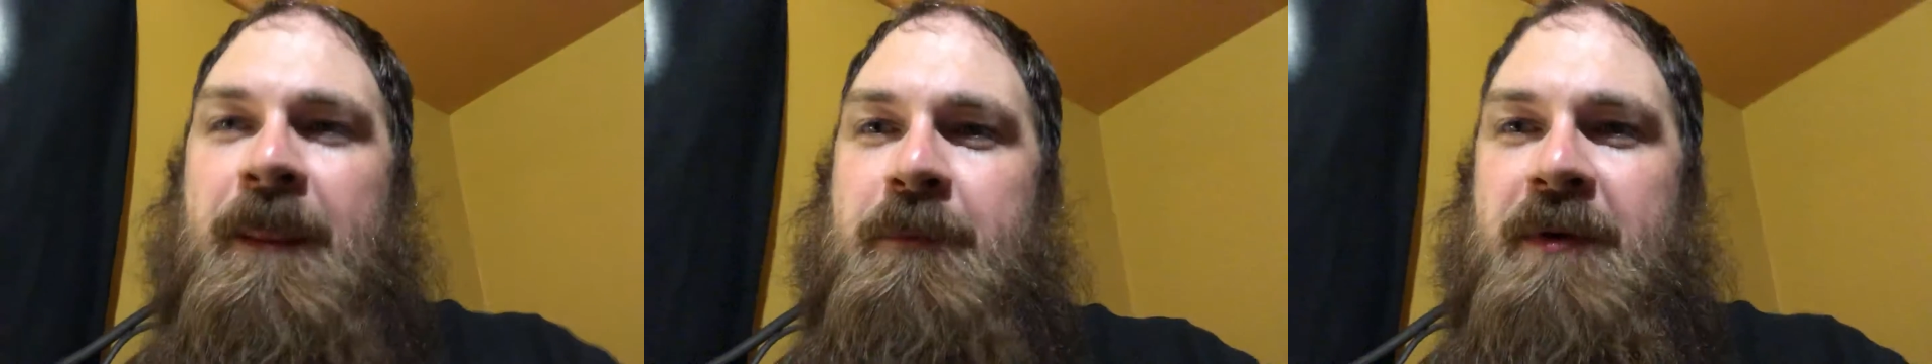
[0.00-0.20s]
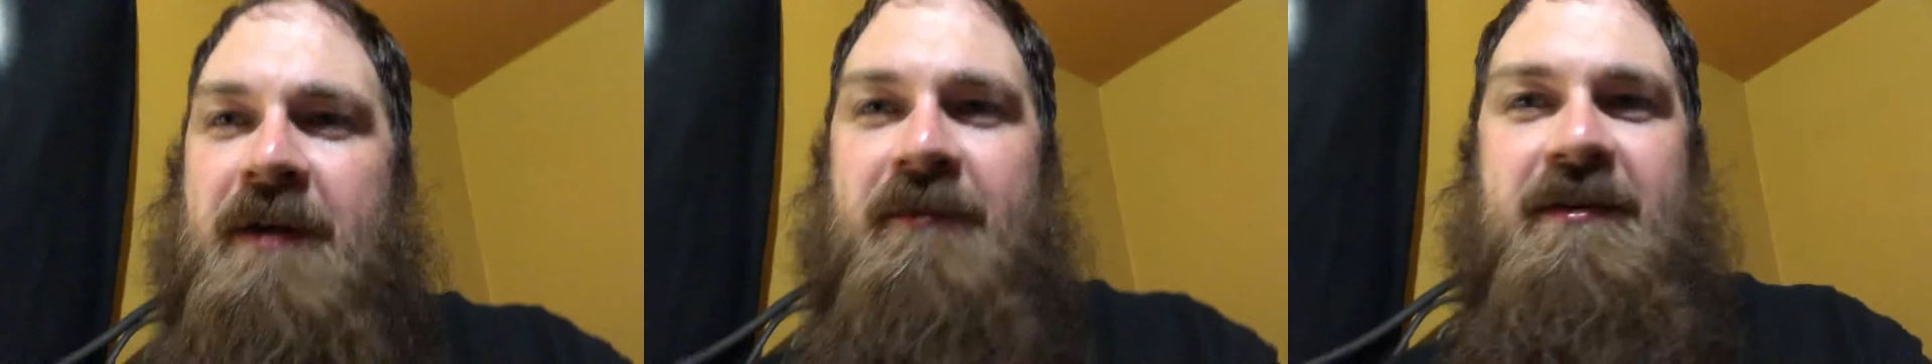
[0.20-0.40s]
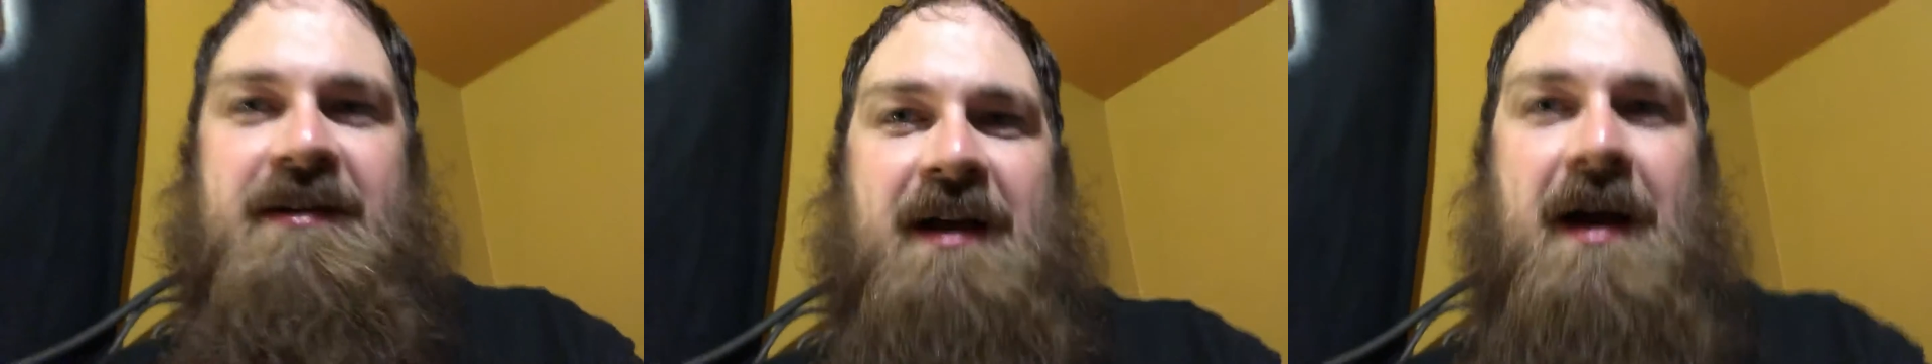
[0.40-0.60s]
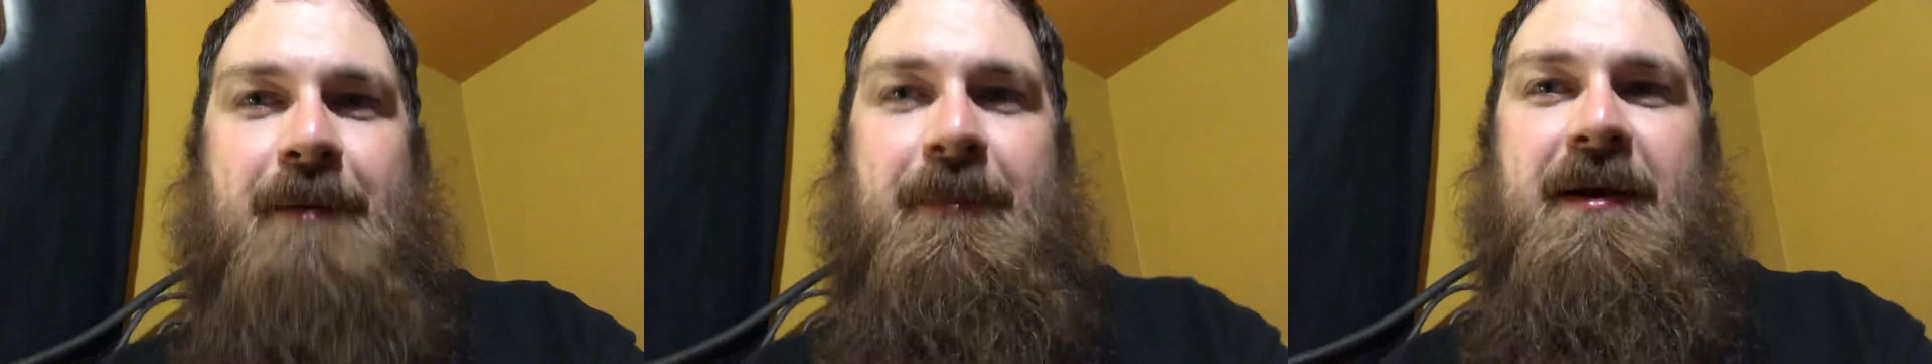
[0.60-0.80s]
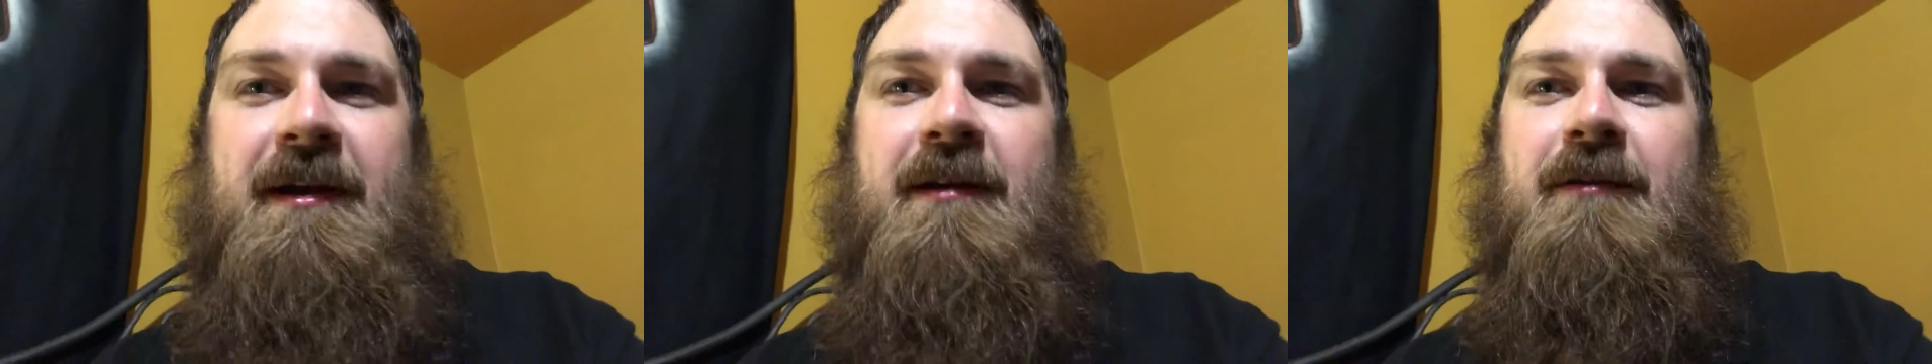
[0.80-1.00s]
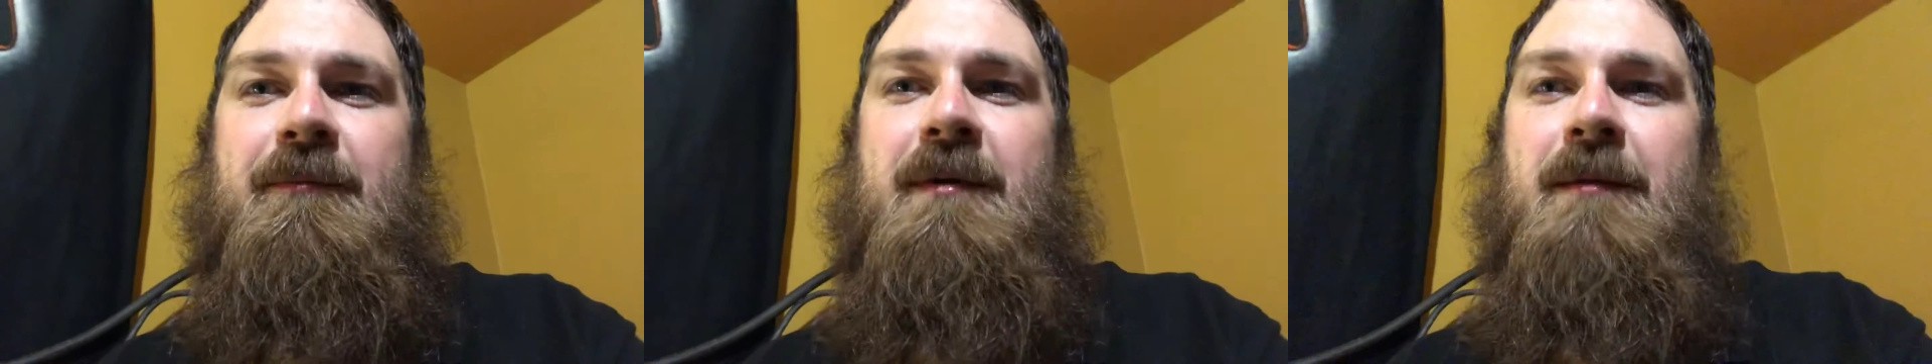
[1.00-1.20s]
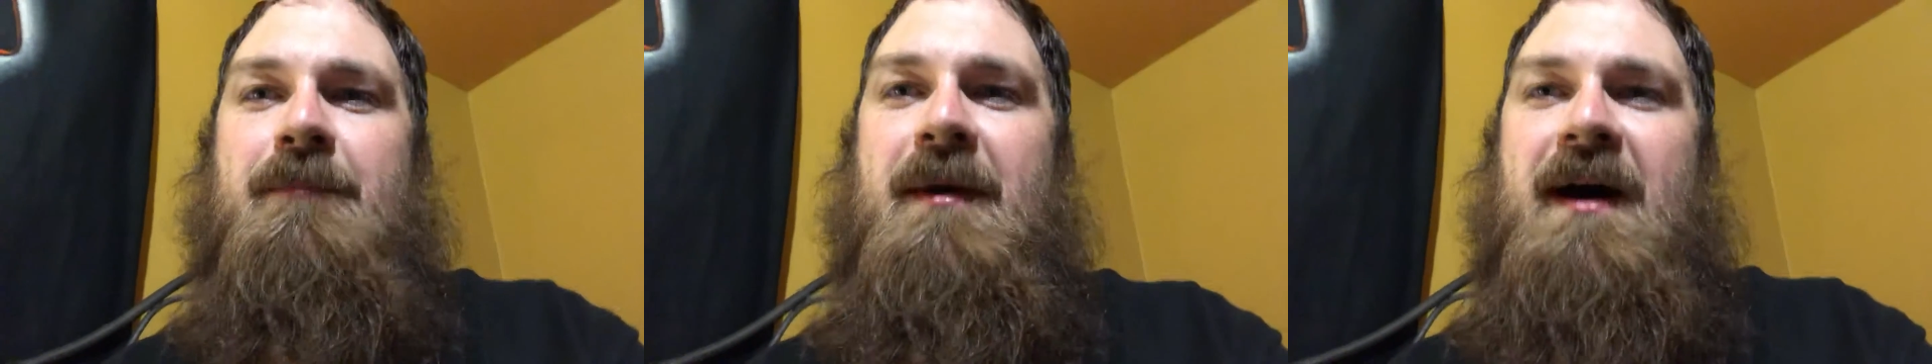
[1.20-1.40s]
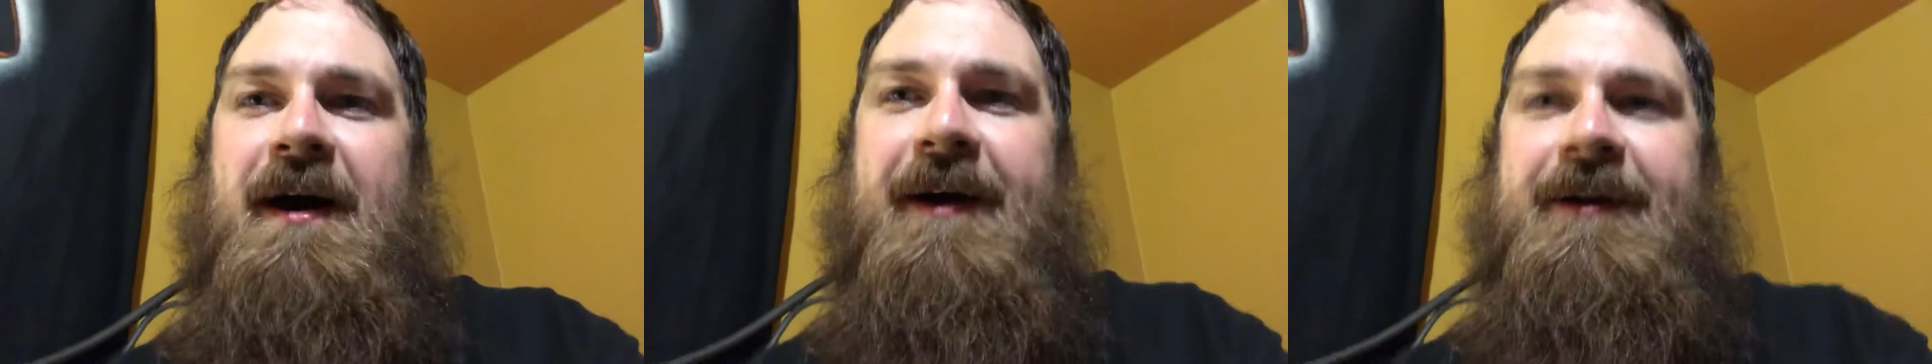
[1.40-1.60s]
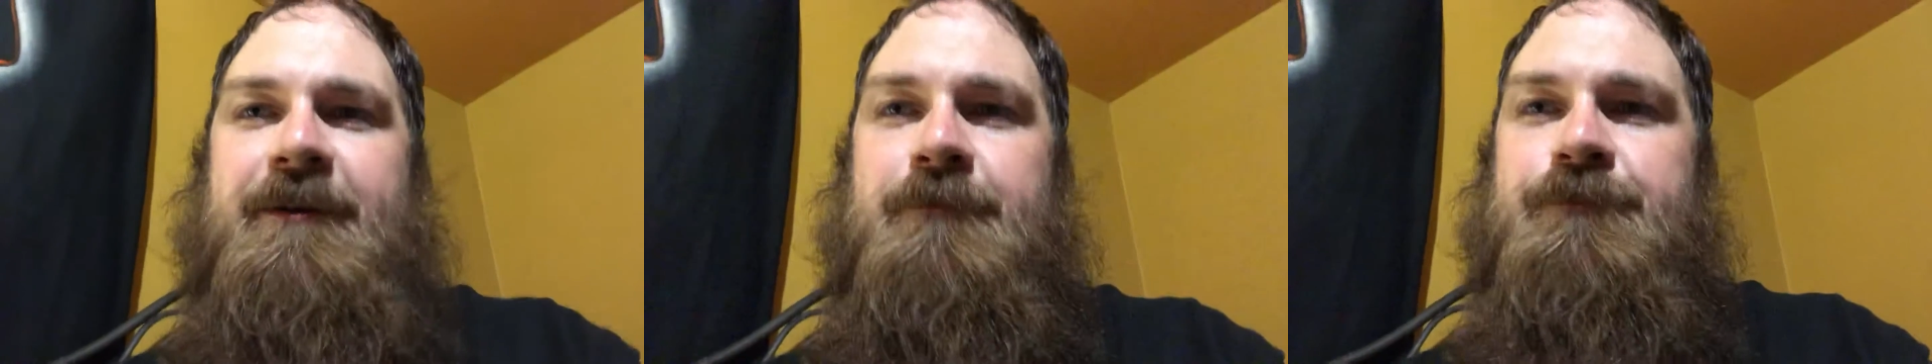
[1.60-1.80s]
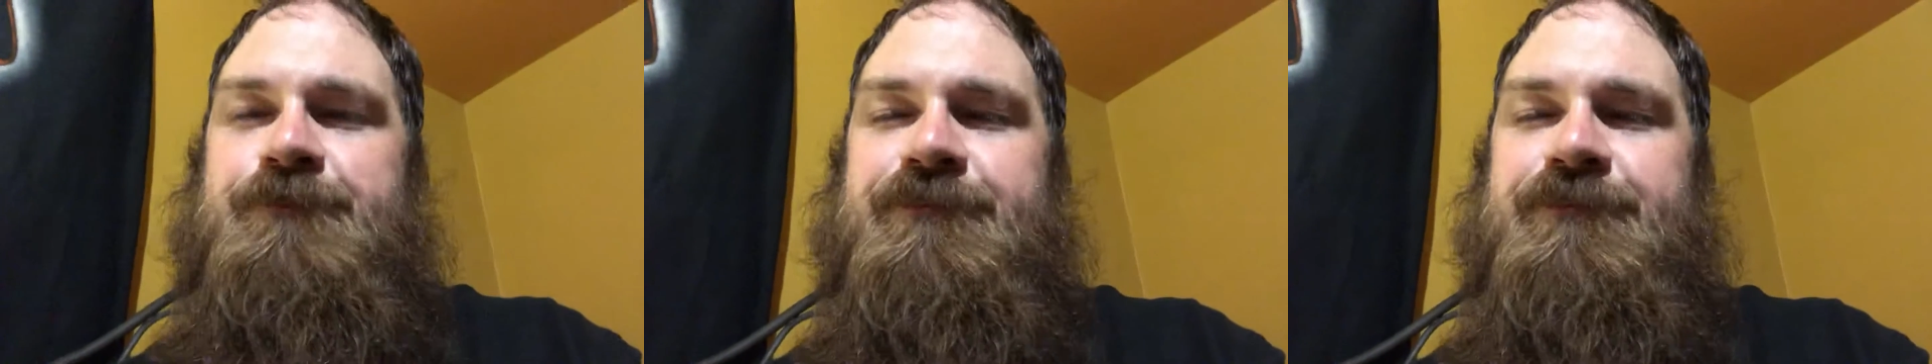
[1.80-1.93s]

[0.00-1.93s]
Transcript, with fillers: But every time I hear them come by,